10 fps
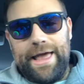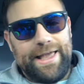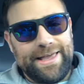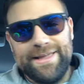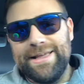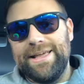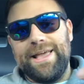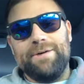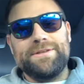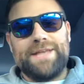Like
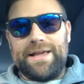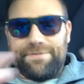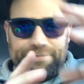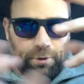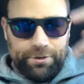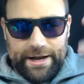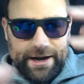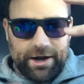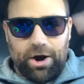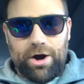it was like folded out
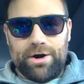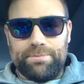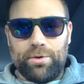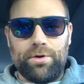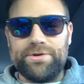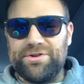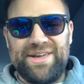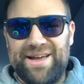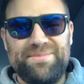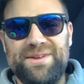of cardboard too.
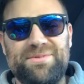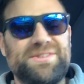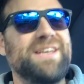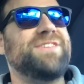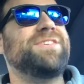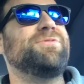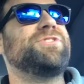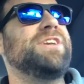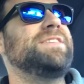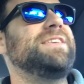Yeah, I mean it was like so
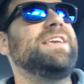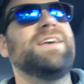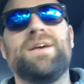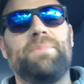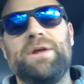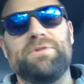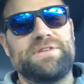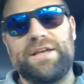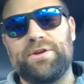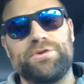chintzy, but it was
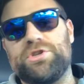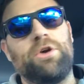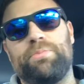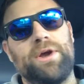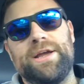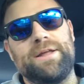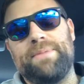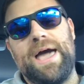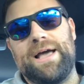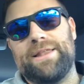like there's no bringing it
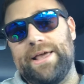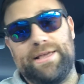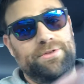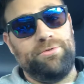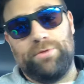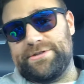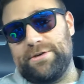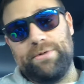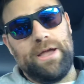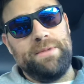back. Like dude, once
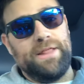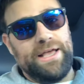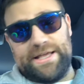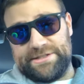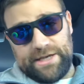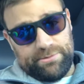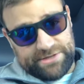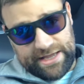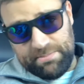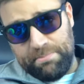it went, I mean like this thing was
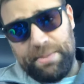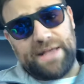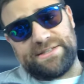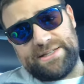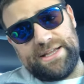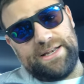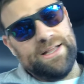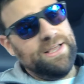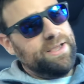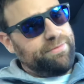like busted.
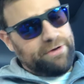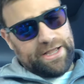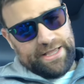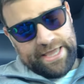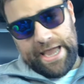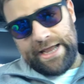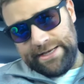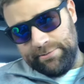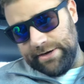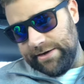Freaking
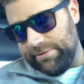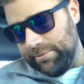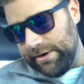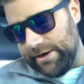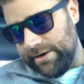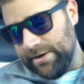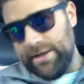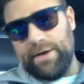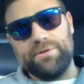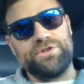candy went everywhere.
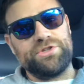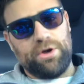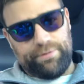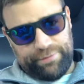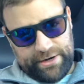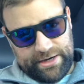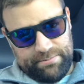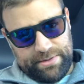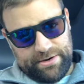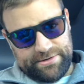It was so freaking
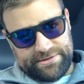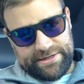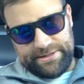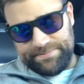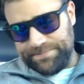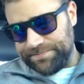embarrassing.